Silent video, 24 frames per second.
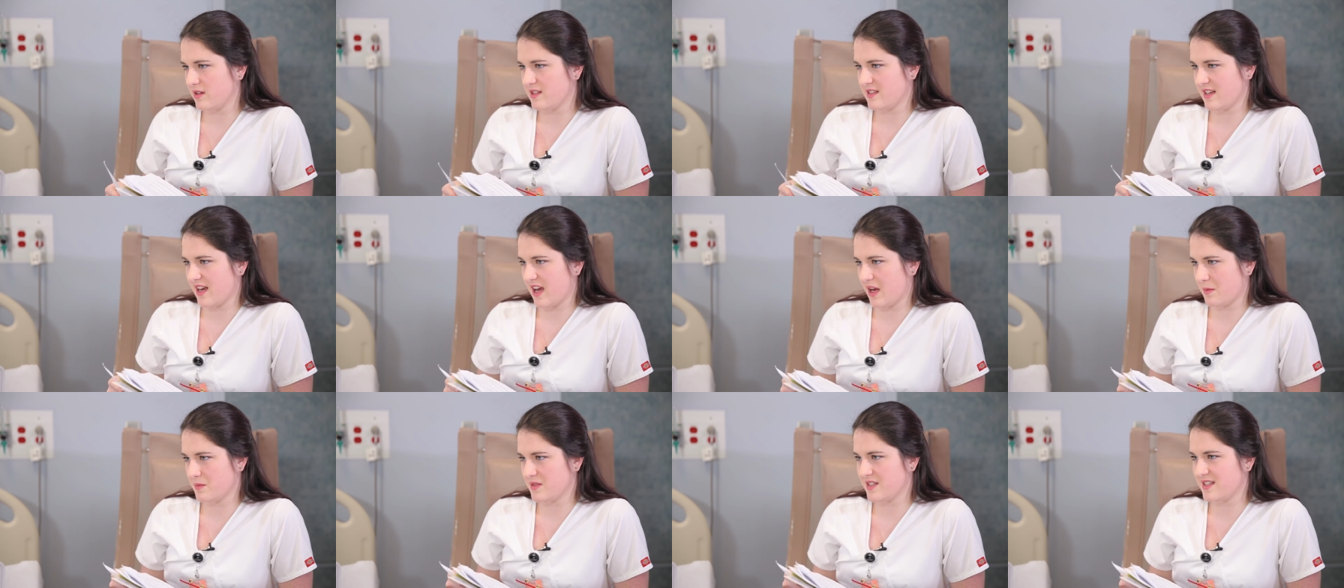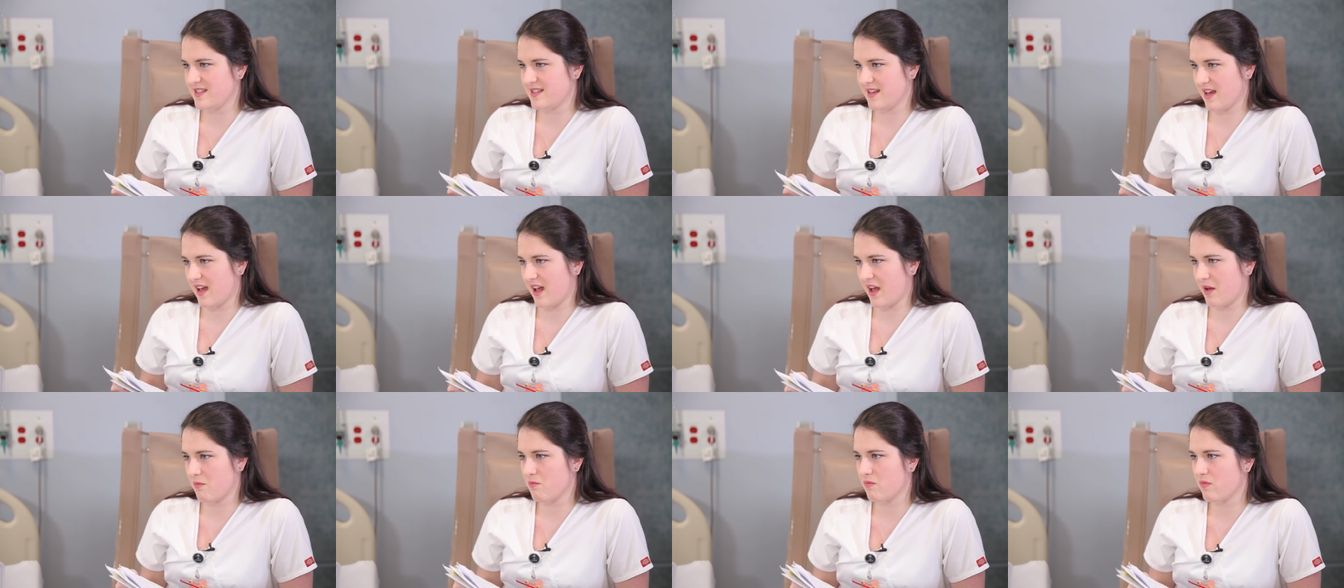times a
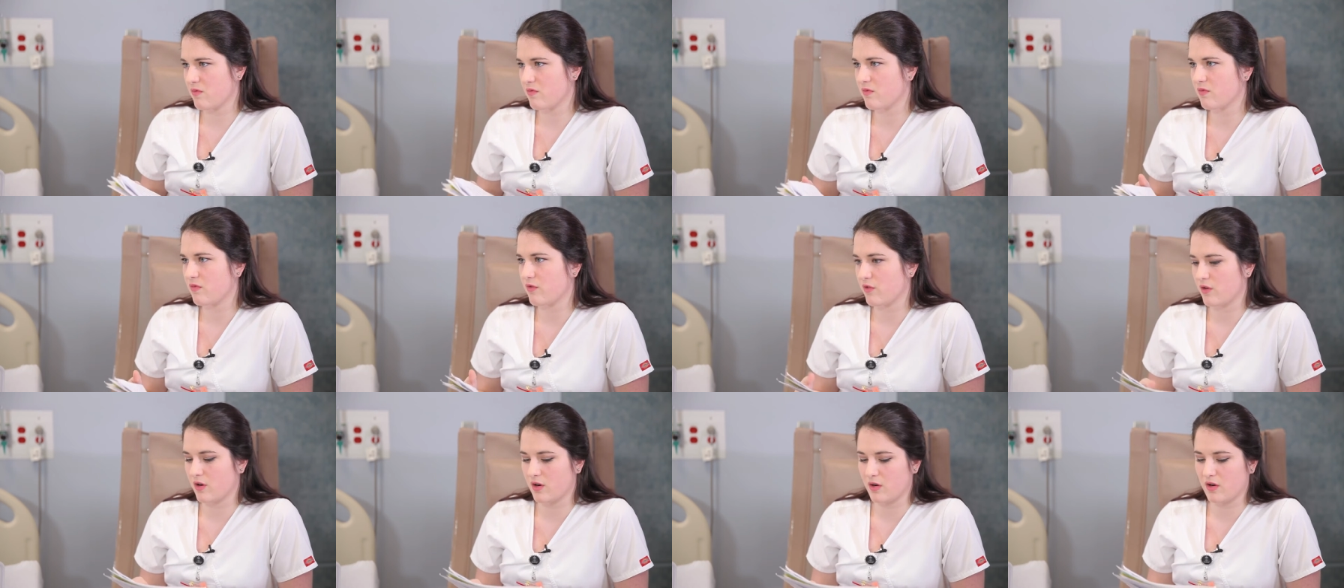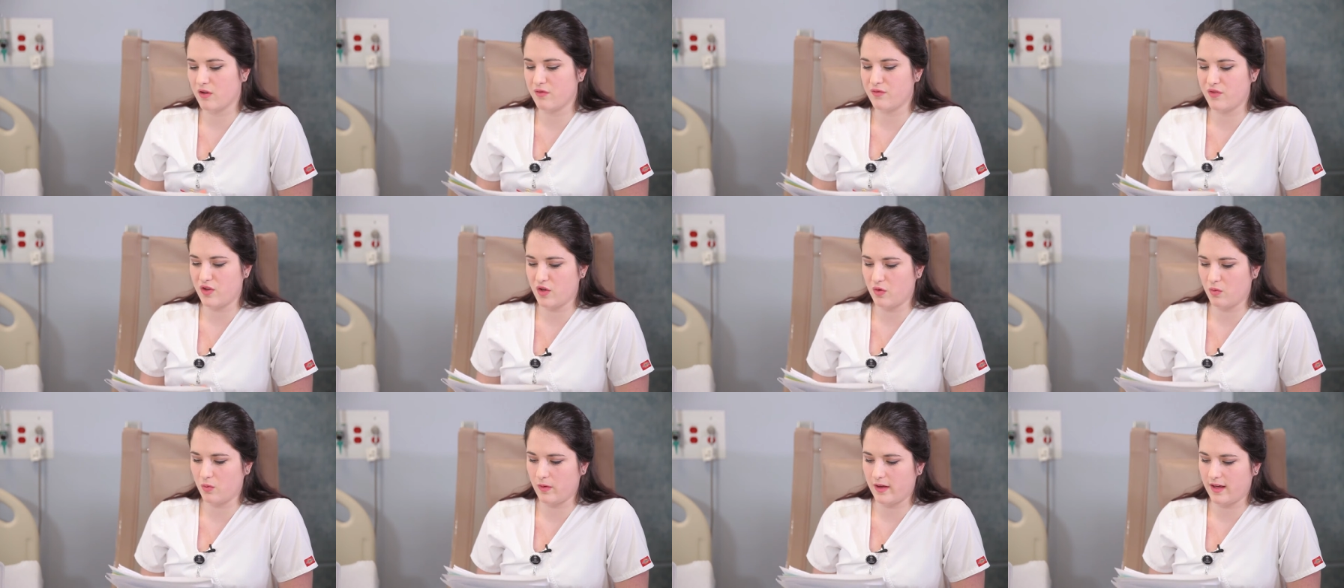day for a
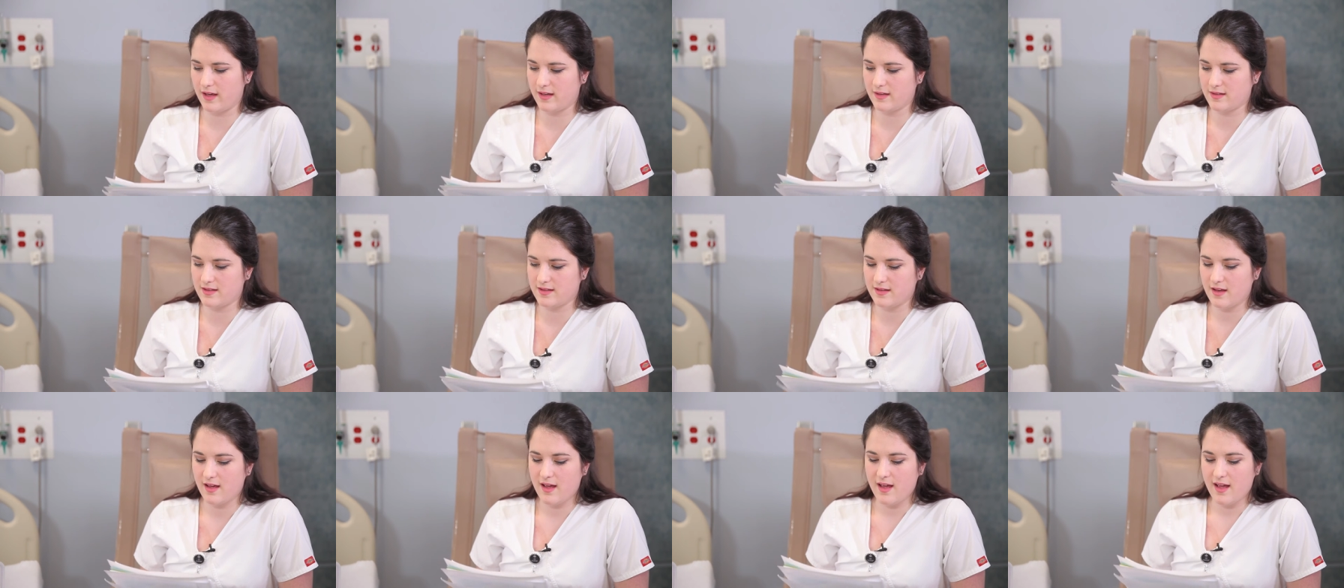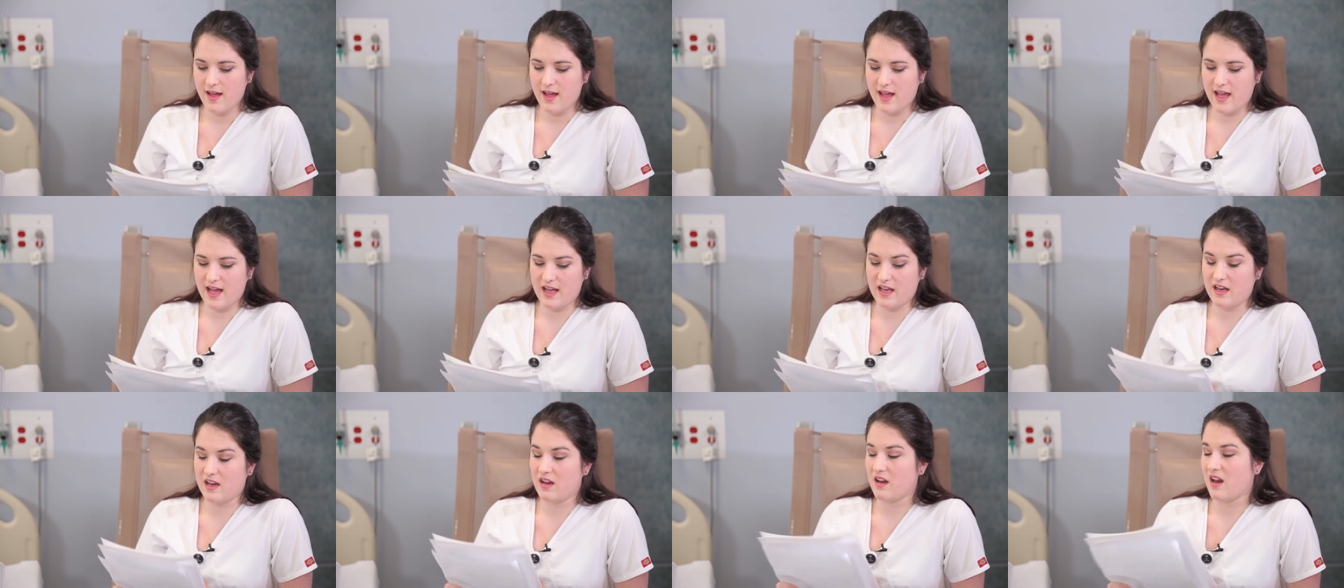few weeks
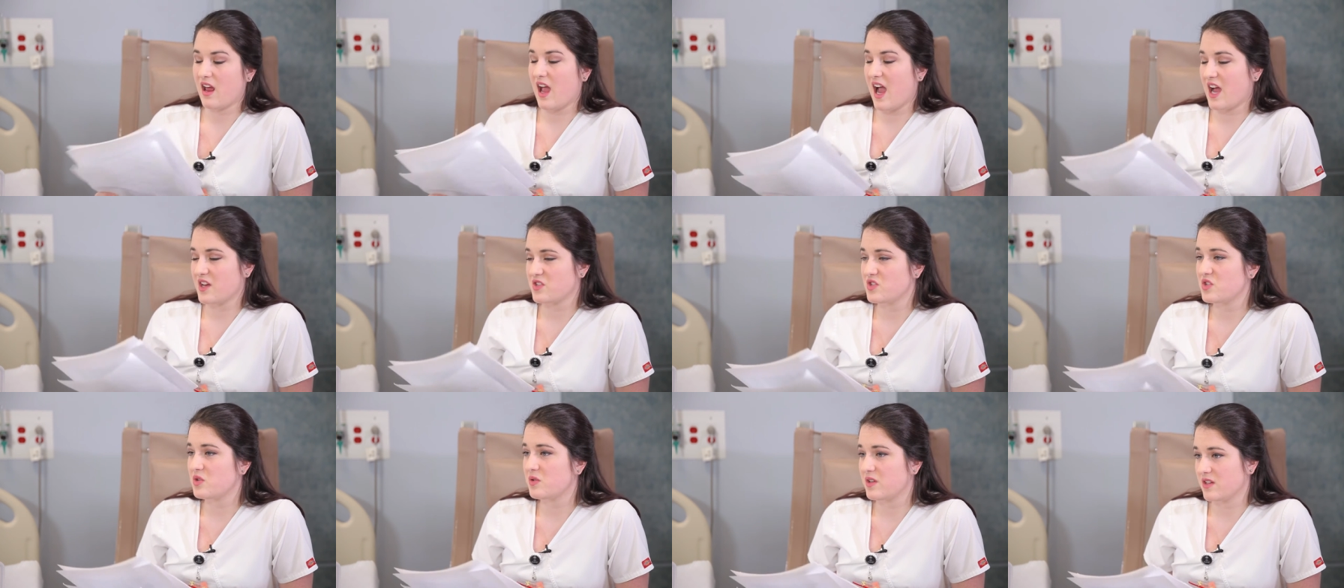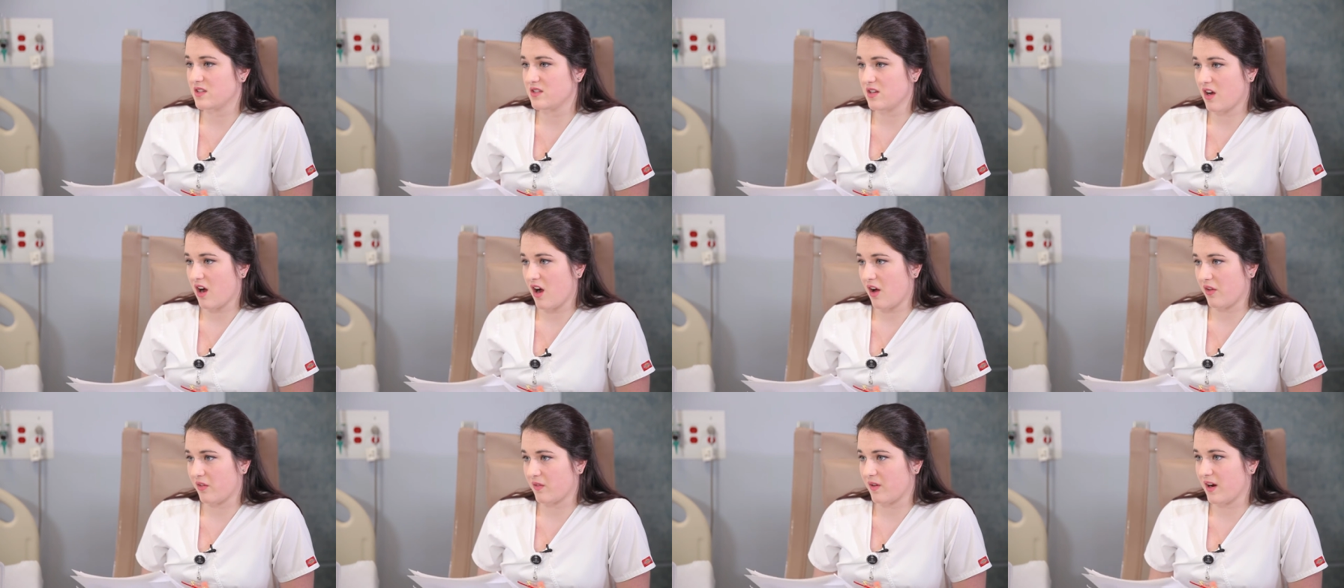and as you can
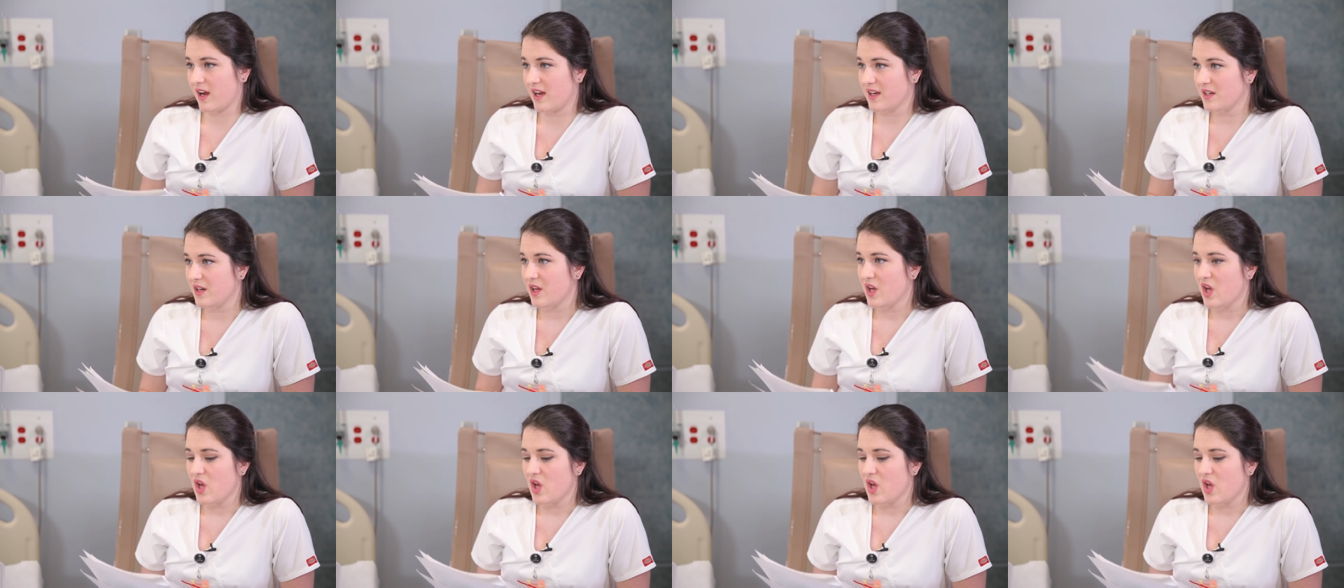tolerate.